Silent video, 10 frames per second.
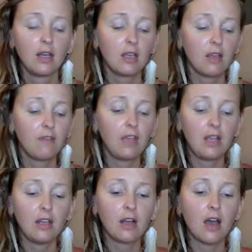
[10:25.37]
give
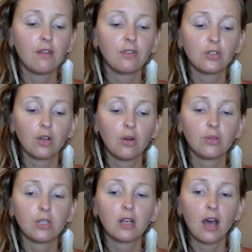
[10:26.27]
any kind of
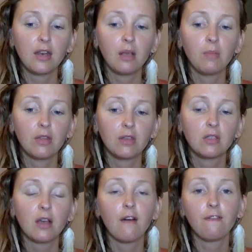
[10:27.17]
result, cunning methods
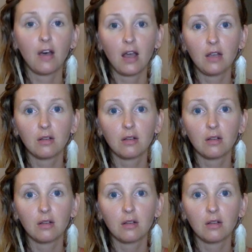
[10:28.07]
are fine.